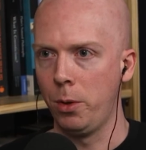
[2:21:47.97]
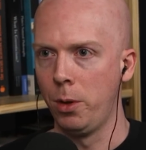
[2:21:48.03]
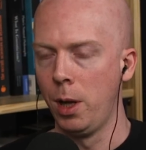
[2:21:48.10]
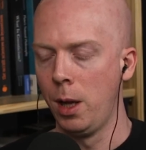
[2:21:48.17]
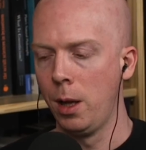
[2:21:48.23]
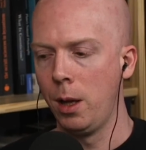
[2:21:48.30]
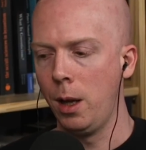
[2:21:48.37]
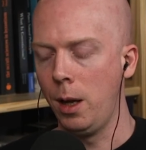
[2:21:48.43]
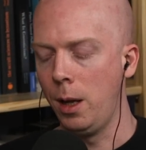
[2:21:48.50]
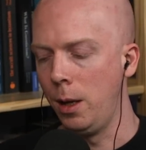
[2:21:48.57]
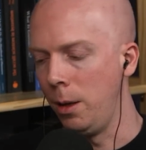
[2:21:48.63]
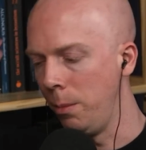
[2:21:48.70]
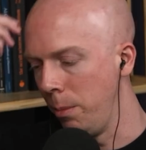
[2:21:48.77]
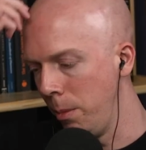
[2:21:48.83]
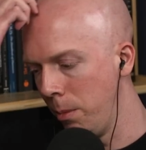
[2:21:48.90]
Exactly, yeah.
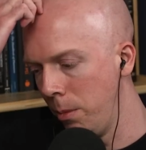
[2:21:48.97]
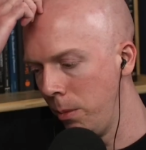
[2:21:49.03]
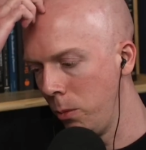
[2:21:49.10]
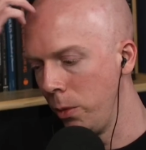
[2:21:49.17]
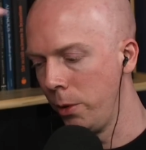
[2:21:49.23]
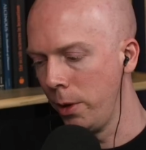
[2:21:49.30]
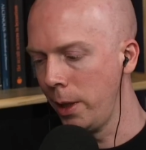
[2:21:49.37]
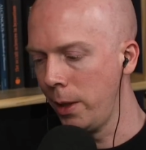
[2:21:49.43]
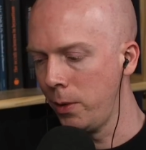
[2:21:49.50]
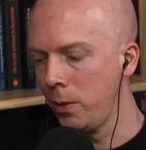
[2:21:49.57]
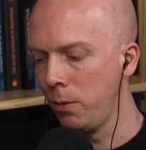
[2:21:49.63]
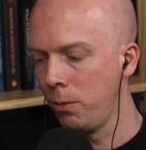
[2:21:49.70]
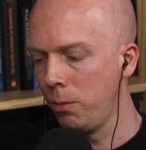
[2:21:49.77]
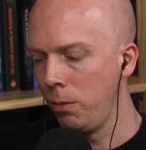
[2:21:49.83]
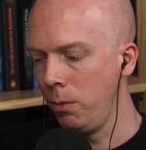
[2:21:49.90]
Um, which I
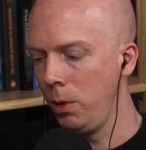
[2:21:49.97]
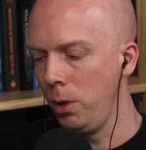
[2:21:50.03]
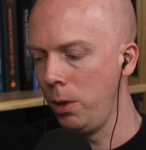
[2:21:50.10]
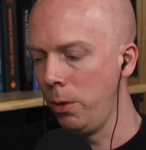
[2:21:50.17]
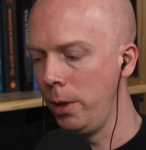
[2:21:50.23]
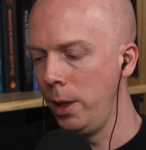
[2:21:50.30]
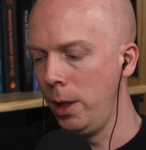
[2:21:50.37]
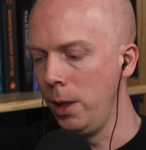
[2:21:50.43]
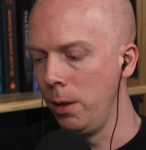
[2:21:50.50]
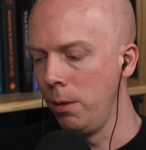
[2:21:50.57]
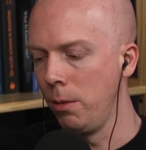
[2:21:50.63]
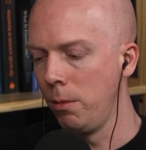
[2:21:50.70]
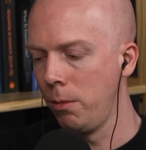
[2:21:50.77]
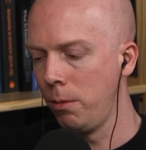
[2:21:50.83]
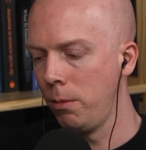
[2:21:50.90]
guess, you know,
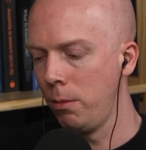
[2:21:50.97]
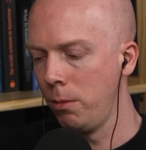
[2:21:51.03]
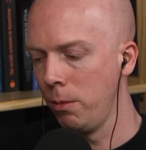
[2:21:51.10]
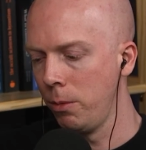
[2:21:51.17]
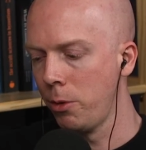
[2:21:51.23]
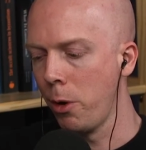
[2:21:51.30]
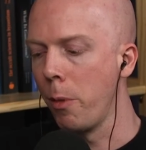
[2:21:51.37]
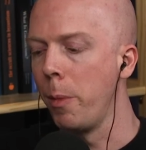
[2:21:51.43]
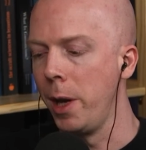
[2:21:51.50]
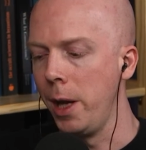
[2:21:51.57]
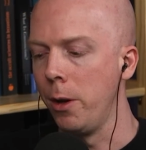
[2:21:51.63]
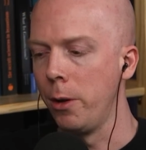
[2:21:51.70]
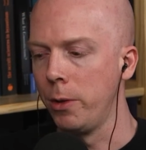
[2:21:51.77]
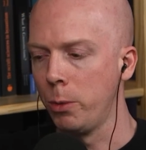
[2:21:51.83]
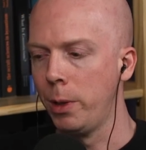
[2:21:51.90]
in
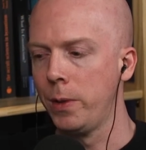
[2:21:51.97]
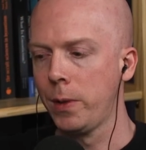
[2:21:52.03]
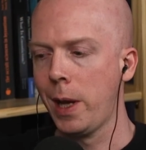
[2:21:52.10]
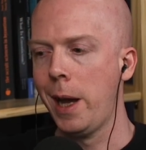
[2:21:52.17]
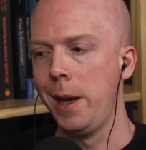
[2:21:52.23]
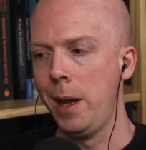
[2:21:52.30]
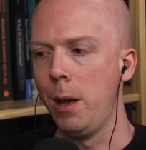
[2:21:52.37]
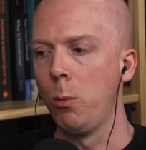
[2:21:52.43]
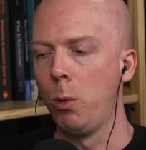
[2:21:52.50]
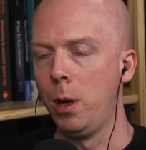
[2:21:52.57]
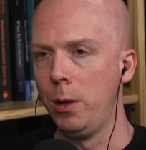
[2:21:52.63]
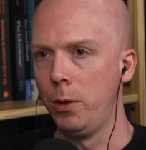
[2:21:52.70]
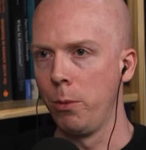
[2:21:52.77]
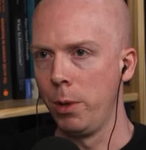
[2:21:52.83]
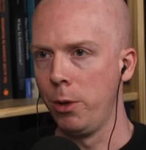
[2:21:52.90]
Terminator is what Skynet
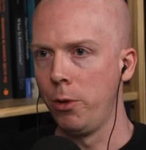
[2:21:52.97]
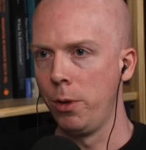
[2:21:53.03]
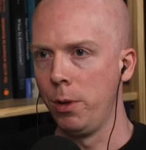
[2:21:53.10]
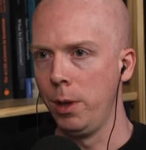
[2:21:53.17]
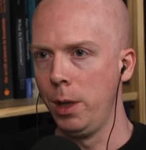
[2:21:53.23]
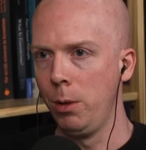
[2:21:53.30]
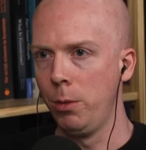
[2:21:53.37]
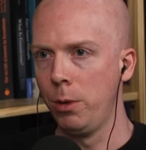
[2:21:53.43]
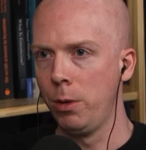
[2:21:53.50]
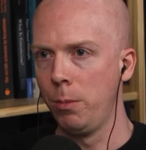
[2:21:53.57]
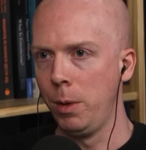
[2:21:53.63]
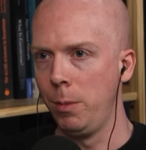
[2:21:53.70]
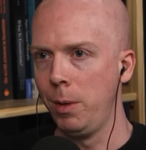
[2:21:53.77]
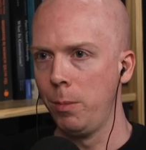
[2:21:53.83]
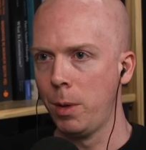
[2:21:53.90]
was originally, which
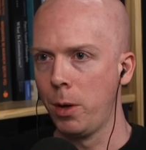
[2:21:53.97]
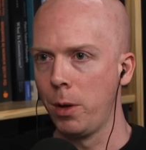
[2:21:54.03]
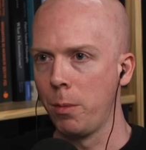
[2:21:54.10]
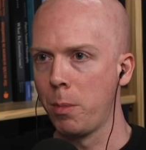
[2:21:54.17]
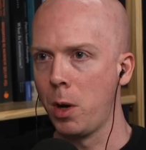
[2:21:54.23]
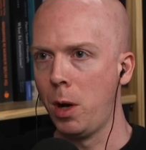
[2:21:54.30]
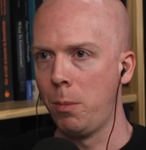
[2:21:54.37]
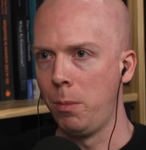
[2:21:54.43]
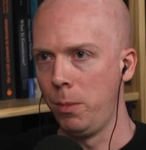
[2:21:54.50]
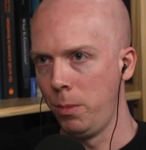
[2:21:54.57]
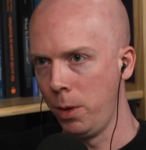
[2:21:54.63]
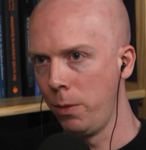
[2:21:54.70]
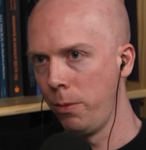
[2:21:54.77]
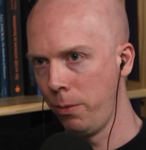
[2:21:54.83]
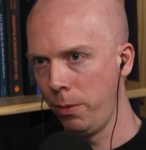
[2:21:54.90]
may be part of the
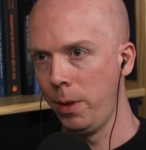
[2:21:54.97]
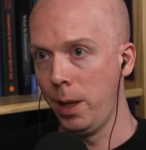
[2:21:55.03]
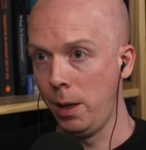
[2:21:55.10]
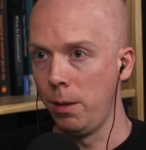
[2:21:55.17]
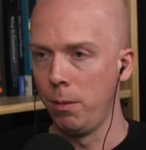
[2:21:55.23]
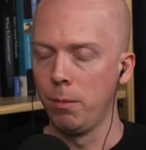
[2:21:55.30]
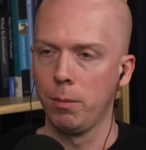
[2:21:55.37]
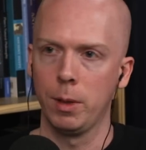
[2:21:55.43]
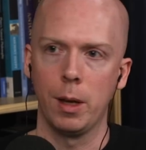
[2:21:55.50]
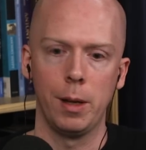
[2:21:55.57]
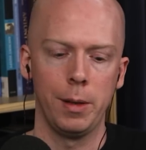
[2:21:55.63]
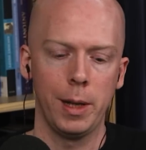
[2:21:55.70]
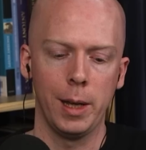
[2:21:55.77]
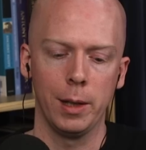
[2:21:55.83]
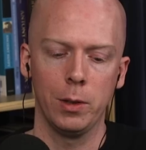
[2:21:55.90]
problem of then
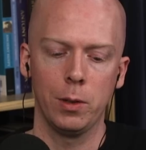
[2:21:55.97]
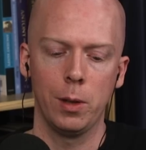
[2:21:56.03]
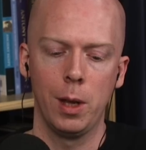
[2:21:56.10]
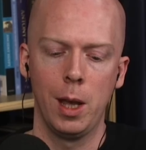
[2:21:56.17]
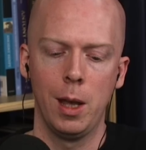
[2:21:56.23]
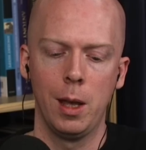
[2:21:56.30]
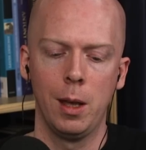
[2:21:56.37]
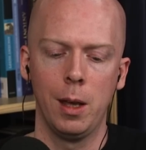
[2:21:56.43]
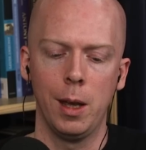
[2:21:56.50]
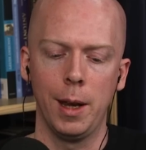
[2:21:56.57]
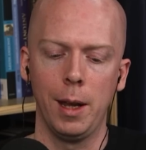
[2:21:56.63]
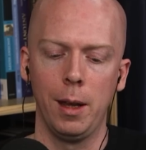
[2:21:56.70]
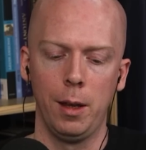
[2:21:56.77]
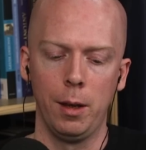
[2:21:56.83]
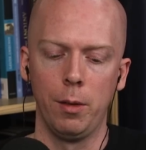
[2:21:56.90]
context. And
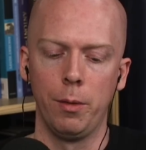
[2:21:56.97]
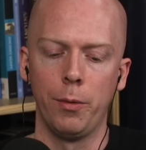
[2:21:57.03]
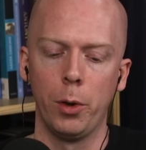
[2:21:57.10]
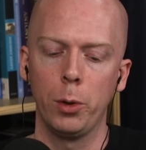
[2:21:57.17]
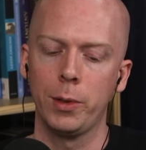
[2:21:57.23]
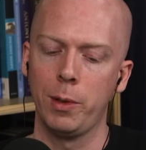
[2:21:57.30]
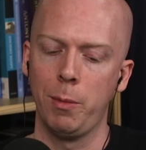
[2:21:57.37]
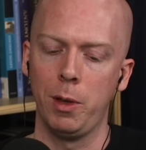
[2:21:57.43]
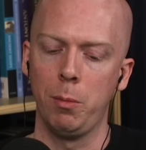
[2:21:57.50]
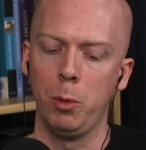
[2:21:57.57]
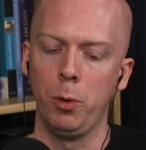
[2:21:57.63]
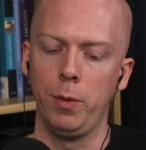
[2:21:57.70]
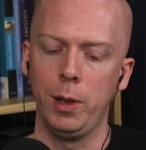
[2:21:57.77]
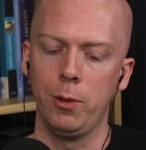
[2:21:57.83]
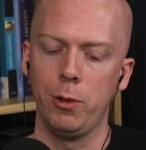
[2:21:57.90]
I and invoke some of the
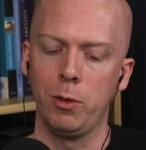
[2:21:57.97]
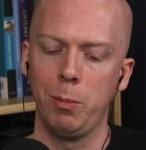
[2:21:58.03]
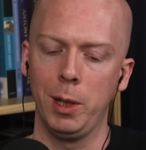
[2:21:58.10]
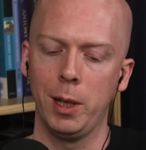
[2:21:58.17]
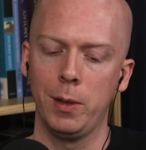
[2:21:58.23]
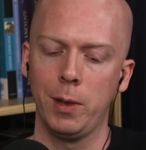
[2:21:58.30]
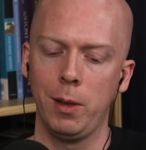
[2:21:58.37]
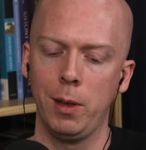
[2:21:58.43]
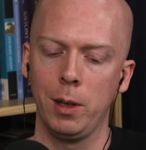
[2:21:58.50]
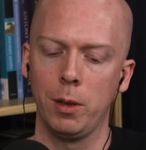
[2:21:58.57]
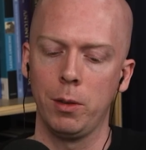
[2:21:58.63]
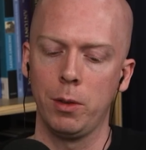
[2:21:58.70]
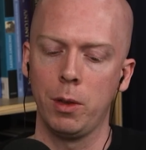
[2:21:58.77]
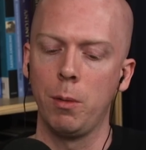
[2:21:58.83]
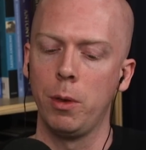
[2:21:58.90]
movies just because I think
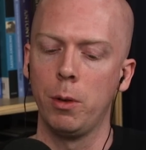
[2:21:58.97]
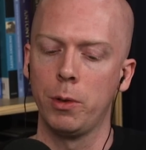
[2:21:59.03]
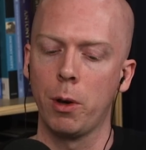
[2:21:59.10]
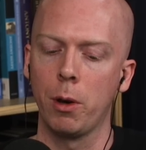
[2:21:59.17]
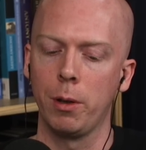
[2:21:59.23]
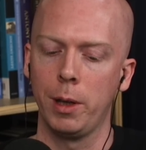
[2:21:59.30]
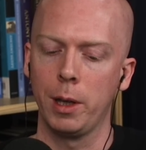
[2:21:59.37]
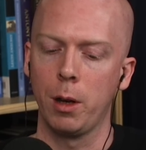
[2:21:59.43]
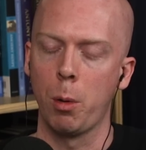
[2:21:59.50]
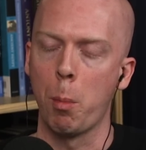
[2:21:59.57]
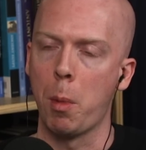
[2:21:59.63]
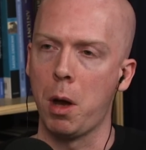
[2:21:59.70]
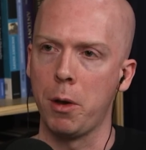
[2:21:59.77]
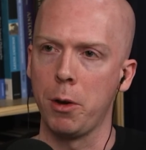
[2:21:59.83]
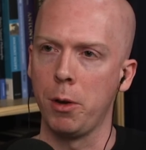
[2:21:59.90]
some, those are like our
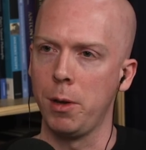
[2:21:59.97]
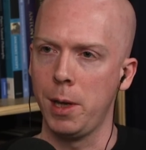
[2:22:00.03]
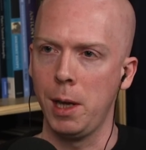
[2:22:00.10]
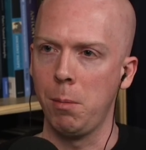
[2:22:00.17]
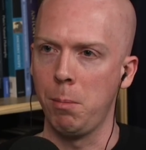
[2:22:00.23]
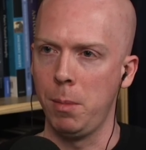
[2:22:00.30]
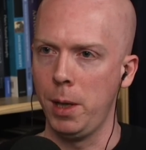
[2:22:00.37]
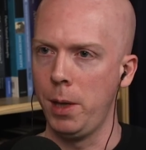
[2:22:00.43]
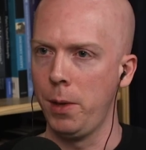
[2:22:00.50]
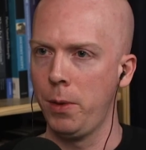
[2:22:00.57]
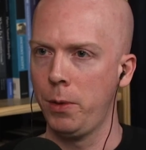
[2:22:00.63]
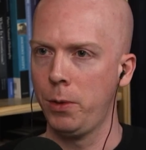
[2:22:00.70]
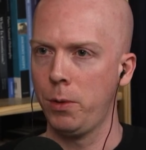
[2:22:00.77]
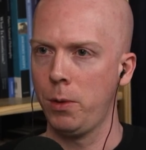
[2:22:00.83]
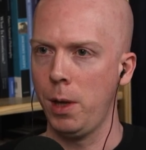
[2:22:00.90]
modern day
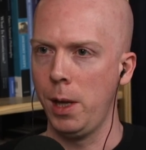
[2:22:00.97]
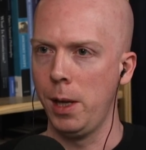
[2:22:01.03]
myths.